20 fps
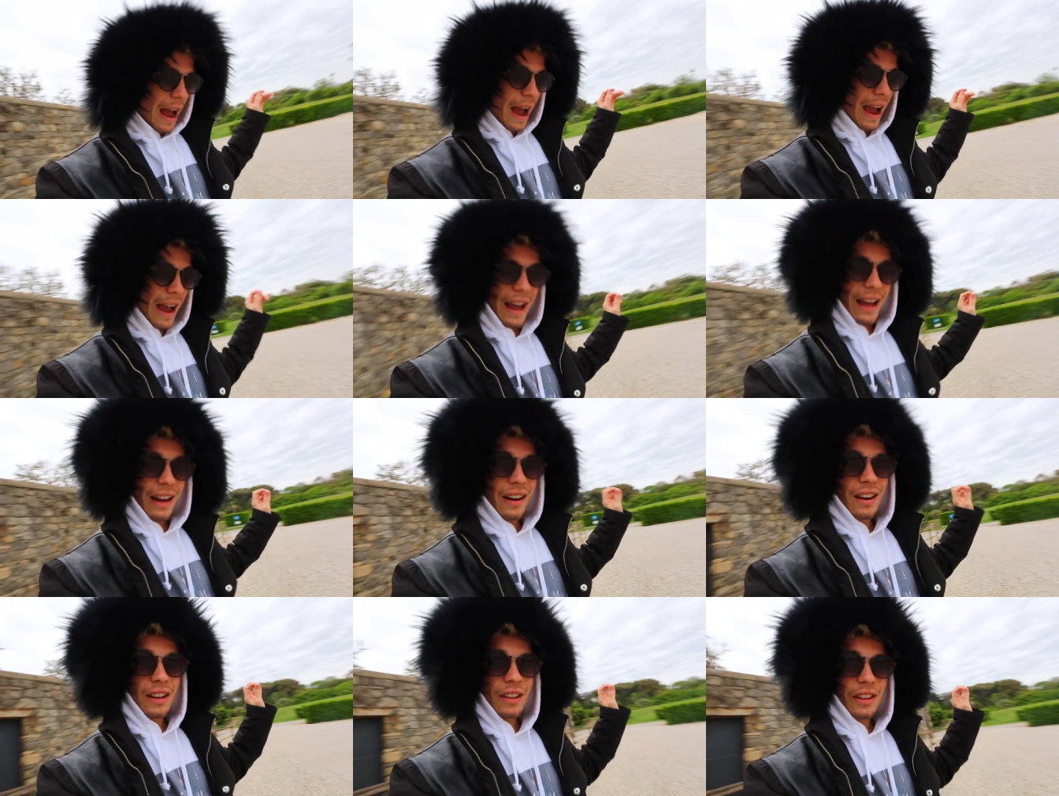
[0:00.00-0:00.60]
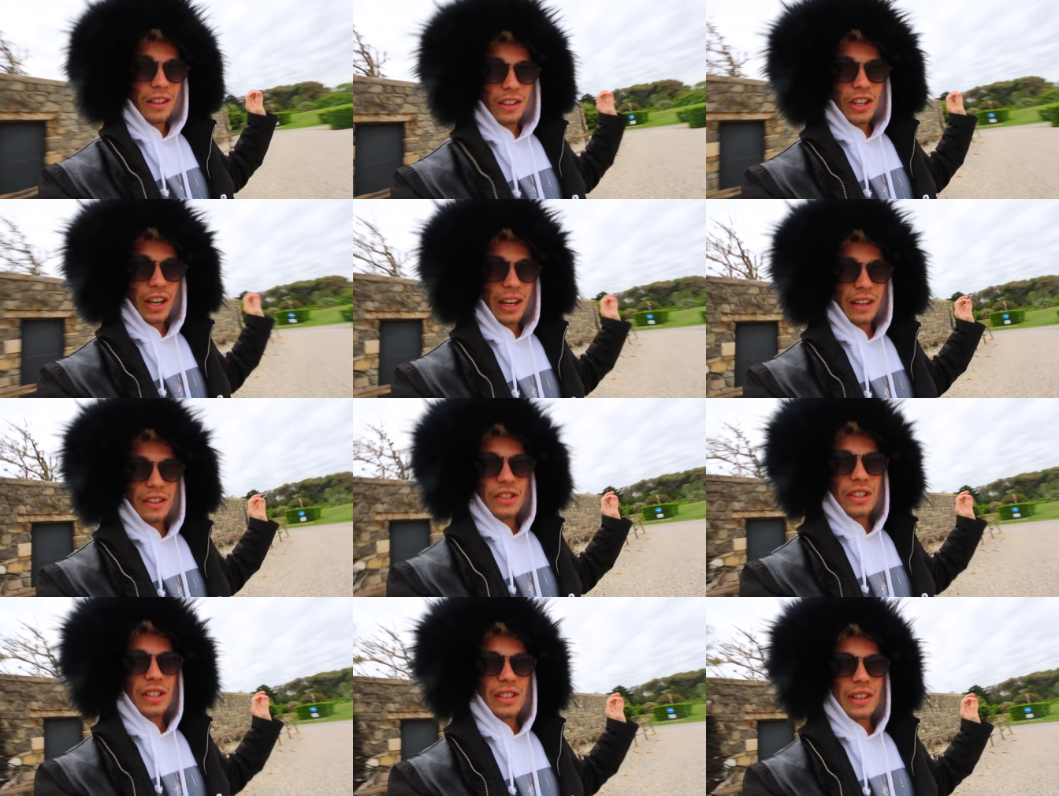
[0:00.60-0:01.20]
And the
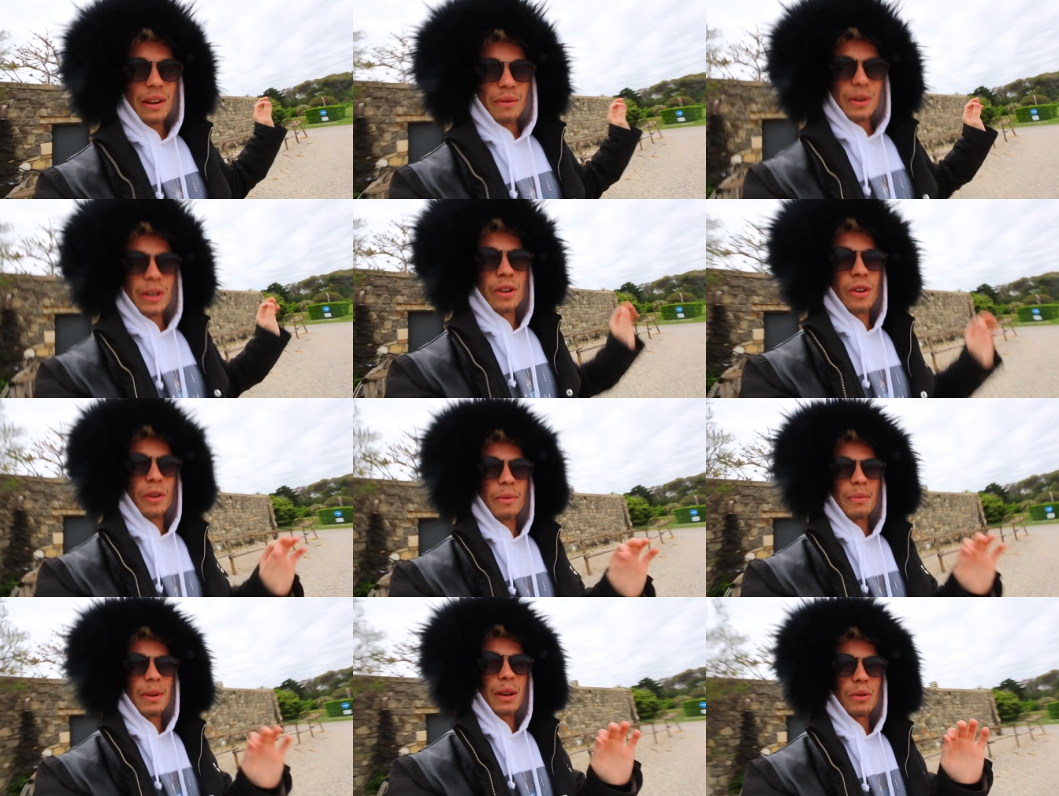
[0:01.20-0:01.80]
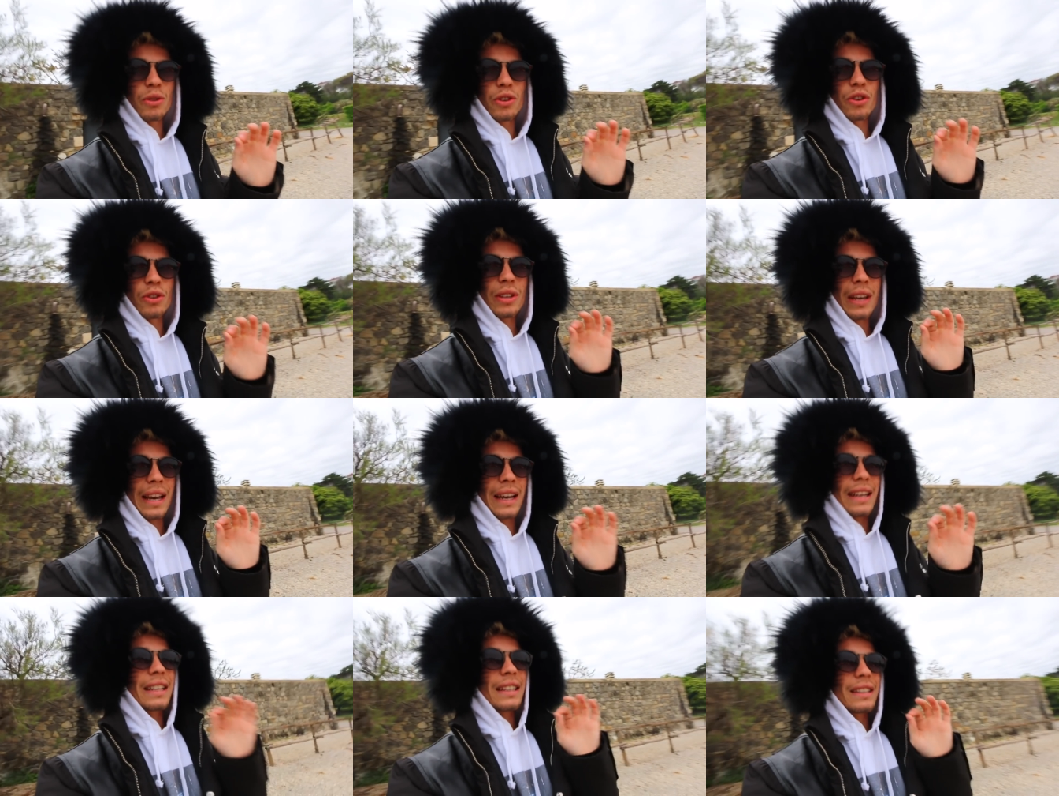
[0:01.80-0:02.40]
challenge is that we're not going to be able to
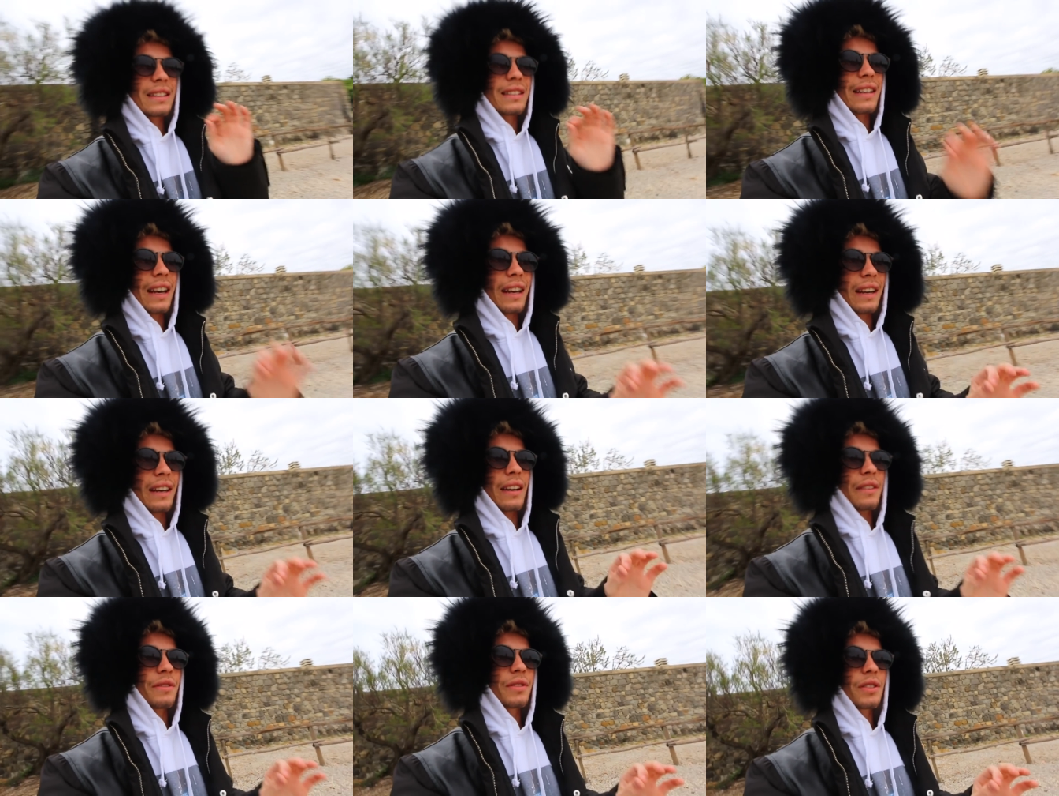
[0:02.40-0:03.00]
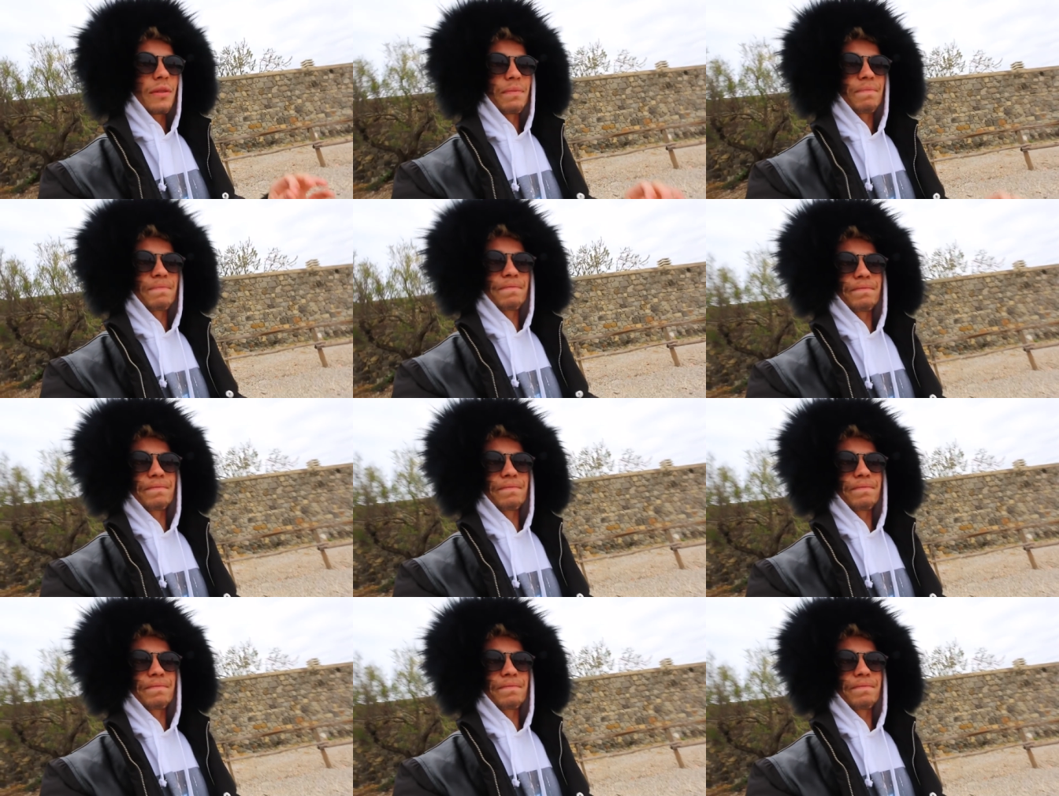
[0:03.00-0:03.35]
use any sat navs.